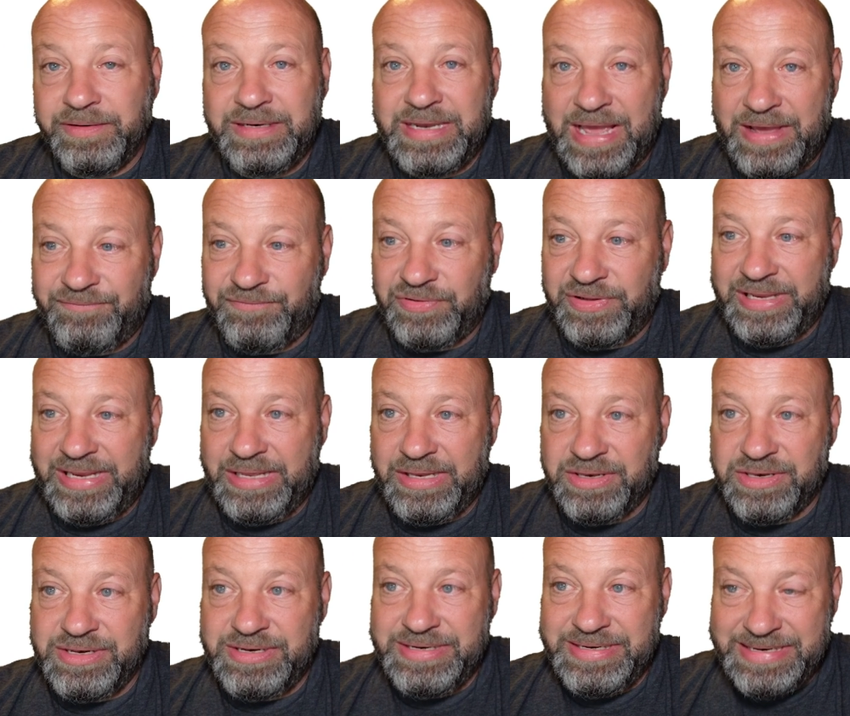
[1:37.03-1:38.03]
definitely
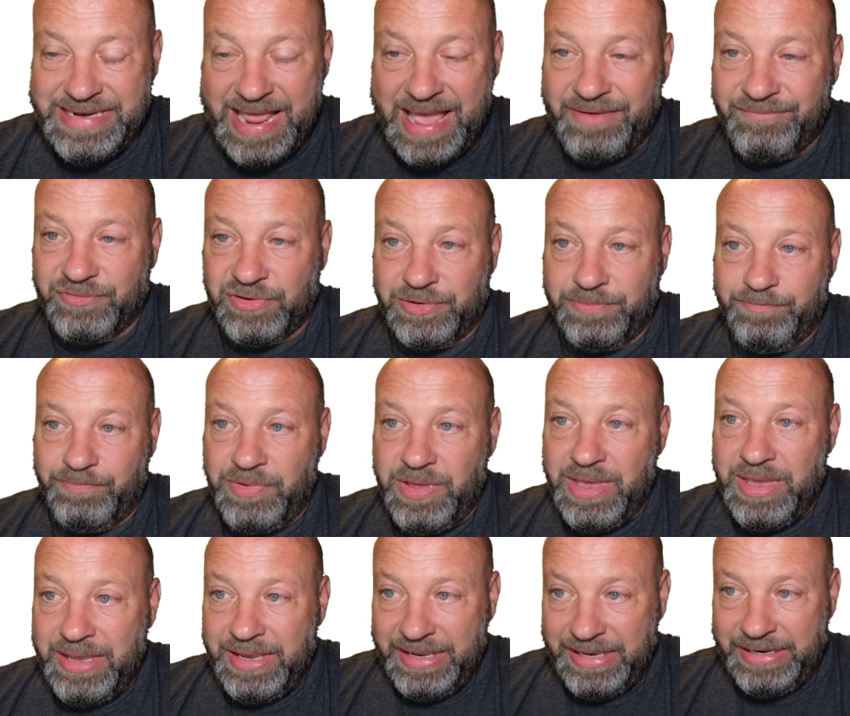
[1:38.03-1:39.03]
has never
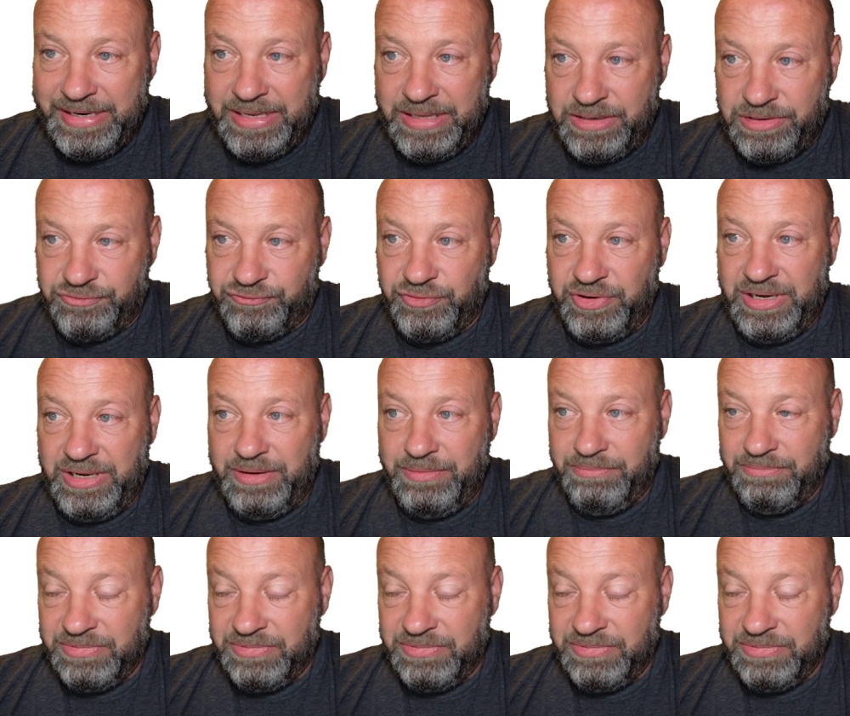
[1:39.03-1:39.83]
in history